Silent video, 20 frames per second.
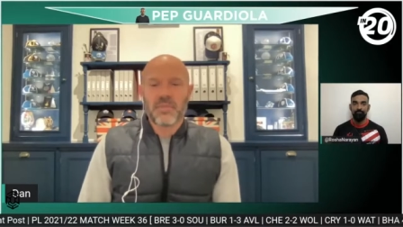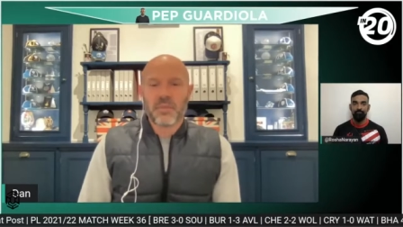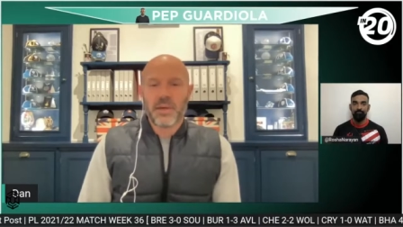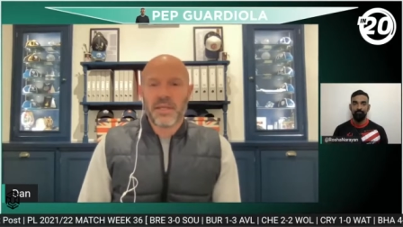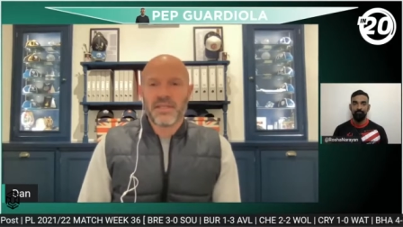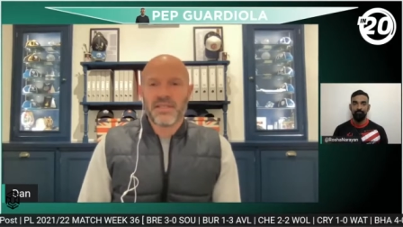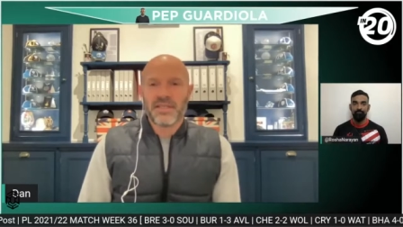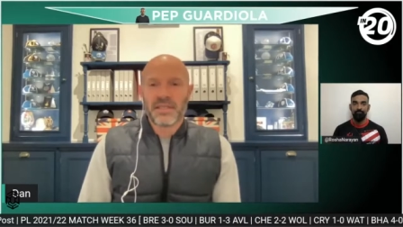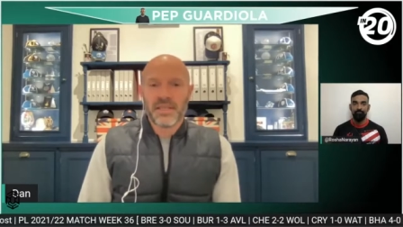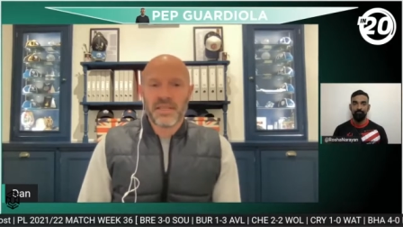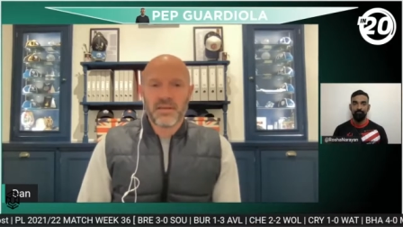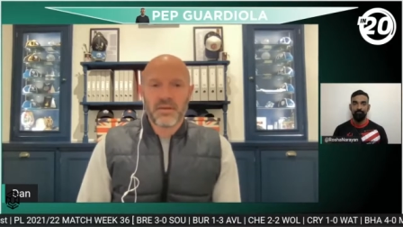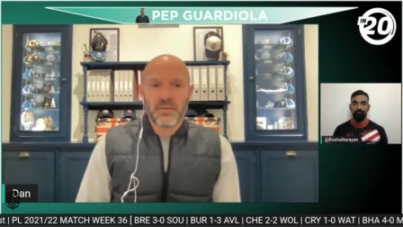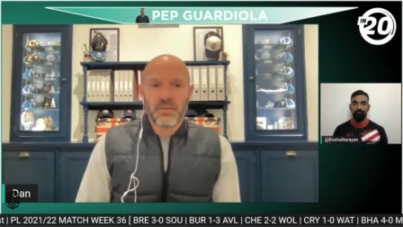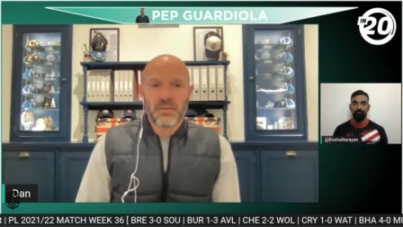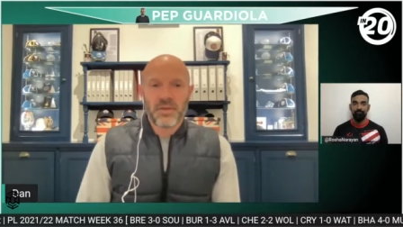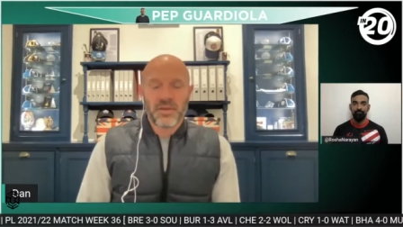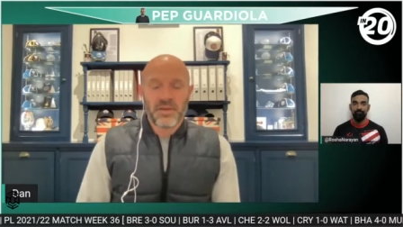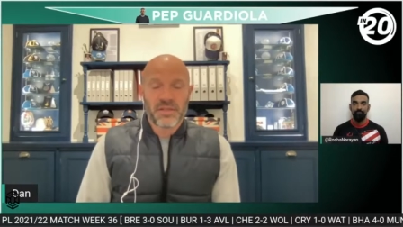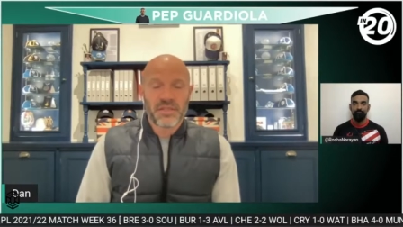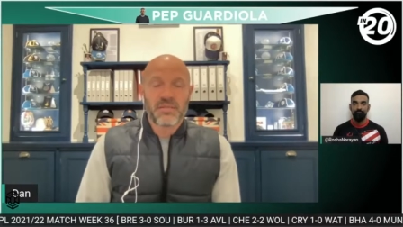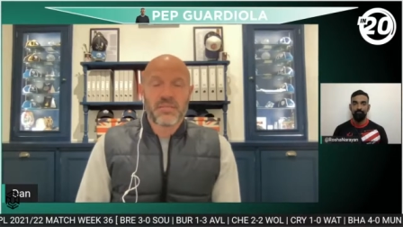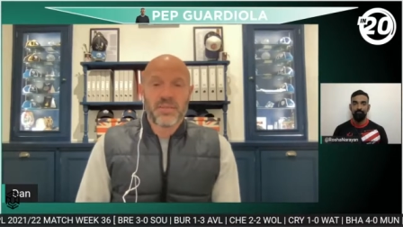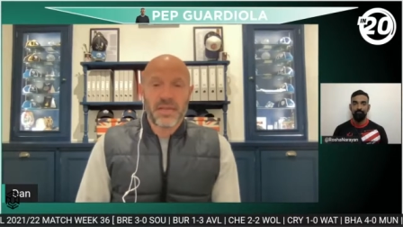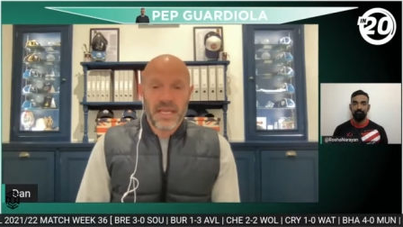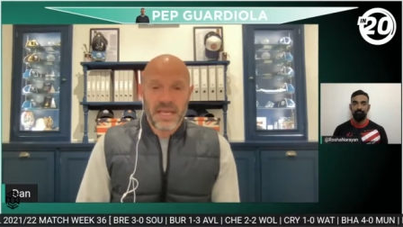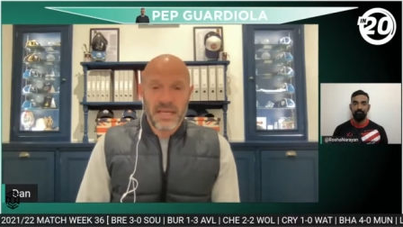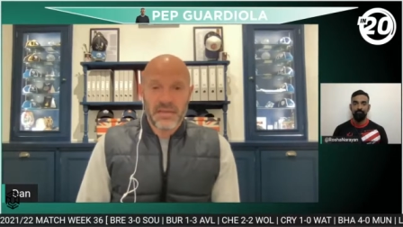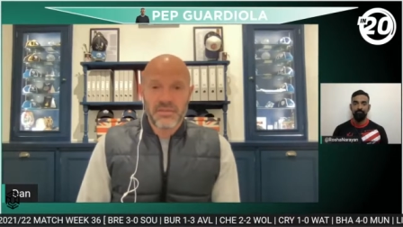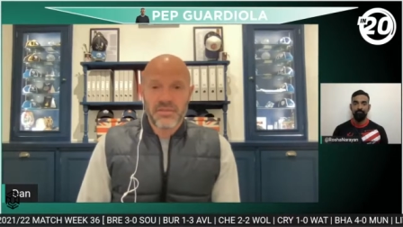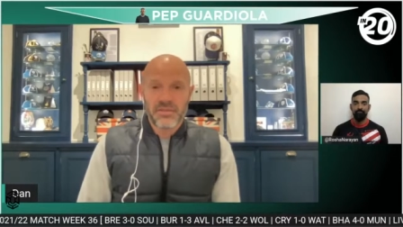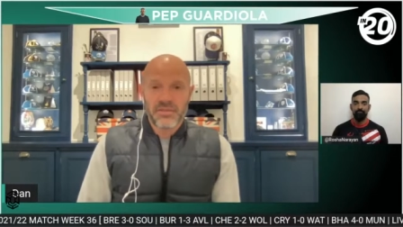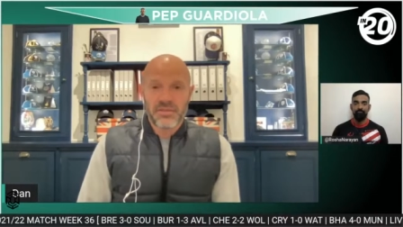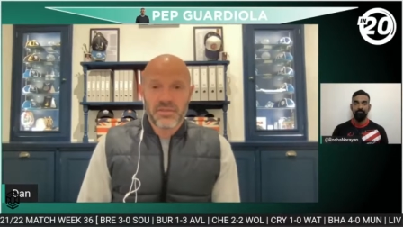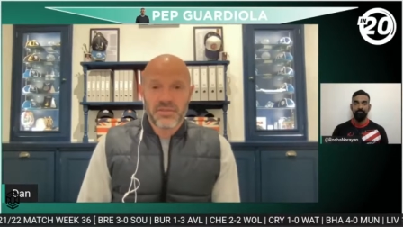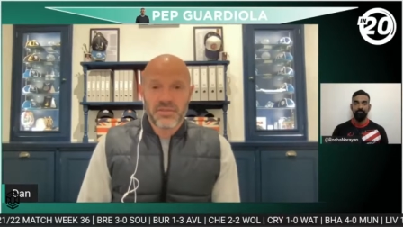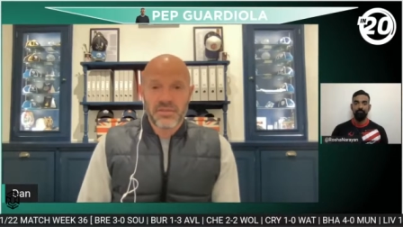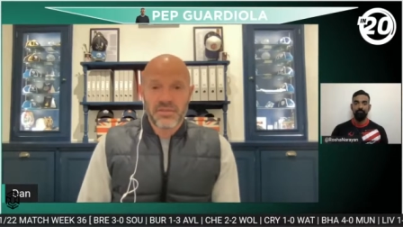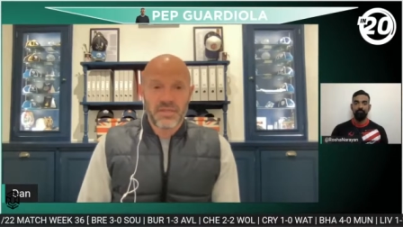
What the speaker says: wins it with somebody else,